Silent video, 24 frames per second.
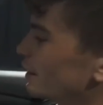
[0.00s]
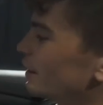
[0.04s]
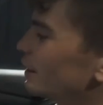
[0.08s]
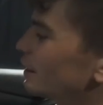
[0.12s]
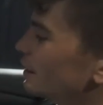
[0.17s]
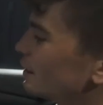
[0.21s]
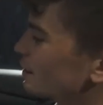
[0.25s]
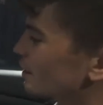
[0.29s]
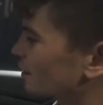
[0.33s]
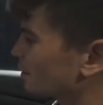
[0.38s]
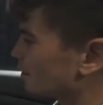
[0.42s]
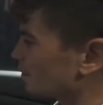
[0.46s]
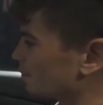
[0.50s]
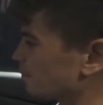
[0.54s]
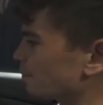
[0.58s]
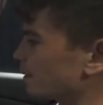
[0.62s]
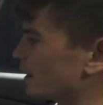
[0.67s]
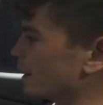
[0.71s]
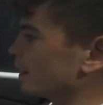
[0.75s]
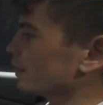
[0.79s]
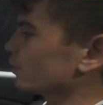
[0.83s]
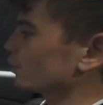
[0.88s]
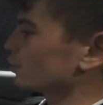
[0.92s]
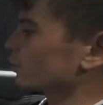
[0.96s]
these
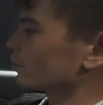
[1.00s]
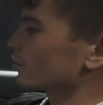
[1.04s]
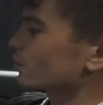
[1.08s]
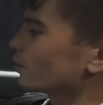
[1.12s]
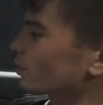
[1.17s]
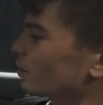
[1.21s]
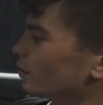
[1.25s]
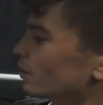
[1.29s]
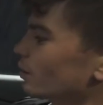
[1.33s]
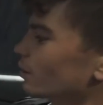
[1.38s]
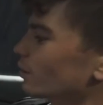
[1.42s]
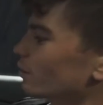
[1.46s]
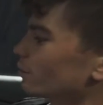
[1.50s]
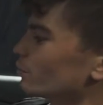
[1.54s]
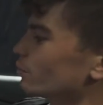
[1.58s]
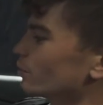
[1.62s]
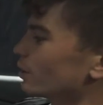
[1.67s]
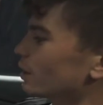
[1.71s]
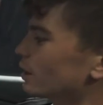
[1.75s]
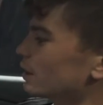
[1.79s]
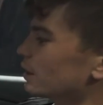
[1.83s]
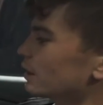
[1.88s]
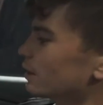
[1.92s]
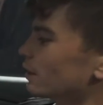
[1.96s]
paddles,
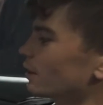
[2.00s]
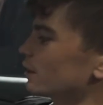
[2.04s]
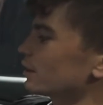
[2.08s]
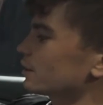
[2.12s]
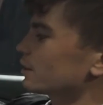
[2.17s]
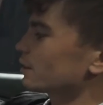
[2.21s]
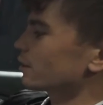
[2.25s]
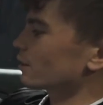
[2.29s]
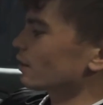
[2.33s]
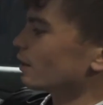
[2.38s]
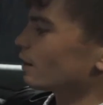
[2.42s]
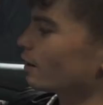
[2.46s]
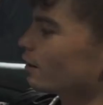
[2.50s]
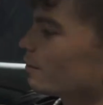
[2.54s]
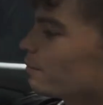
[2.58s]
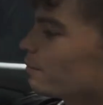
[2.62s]
really nice